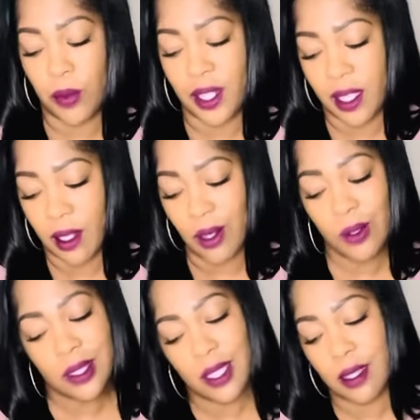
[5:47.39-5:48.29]
and again,
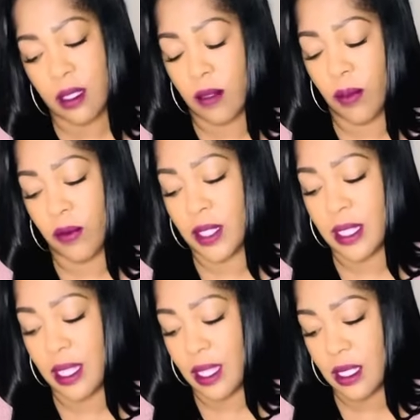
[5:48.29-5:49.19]
only take this if it
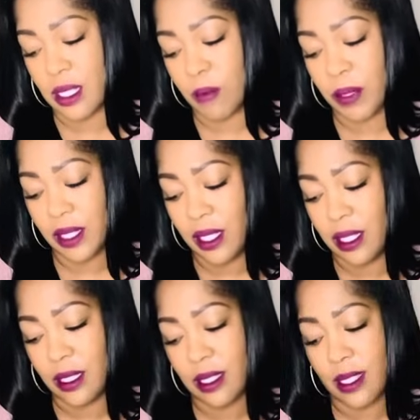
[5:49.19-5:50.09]
resonates, please.